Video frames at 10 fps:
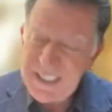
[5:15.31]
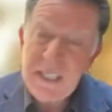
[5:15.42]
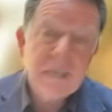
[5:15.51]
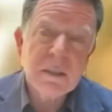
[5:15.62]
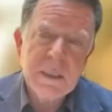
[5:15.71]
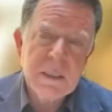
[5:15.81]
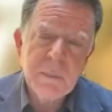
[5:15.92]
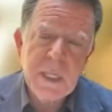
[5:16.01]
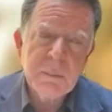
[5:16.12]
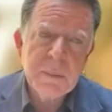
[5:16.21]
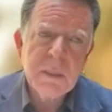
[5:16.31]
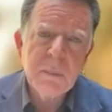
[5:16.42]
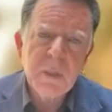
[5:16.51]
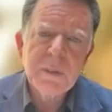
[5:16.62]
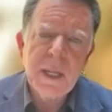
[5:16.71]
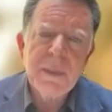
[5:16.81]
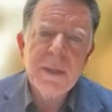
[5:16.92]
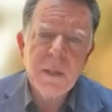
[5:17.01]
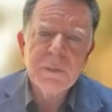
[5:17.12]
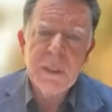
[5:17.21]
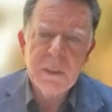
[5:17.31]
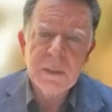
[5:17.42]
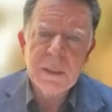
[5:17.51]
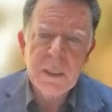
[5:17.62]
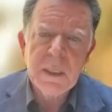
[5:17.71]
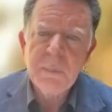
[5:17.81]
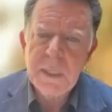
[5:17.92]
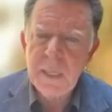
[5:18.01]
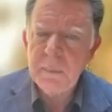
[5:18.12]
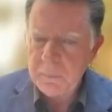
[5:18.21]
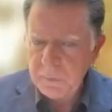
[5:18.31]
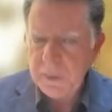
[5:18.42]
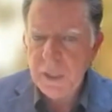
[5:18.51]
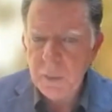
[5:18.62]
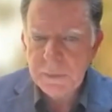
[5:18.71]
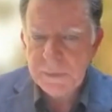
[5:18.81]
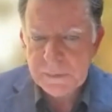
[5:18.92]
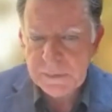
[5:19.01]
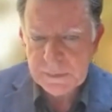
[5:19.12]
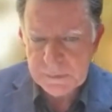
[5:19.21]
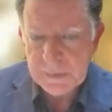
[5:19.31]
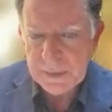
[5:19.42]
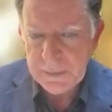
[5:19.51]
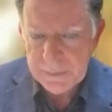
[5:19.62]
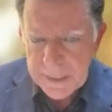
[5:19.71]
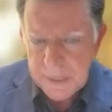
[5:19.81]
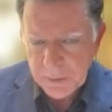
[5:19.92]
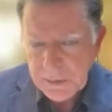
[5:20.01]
easily make me a multi-thousandaire again. I mean, I'm really hoping to get there.